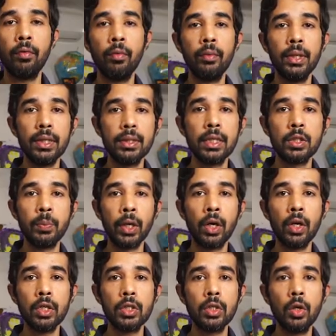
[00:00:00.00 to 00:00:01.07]
This is
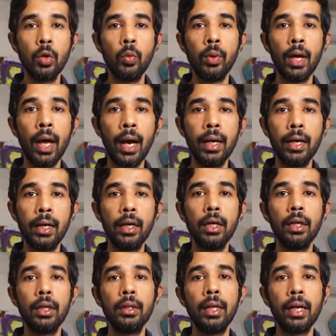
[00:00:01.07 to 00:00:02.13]
because we added
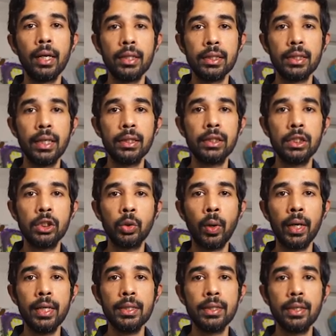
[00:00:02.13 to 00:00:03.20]
the registration
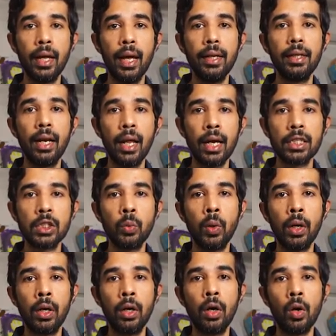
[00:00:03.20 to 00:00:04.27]
twice and the last
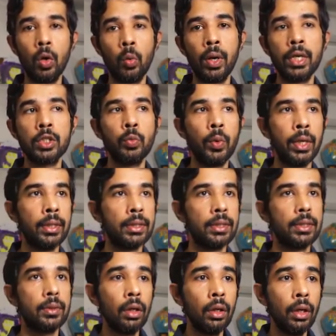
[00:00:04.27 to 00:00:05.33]
one always wins.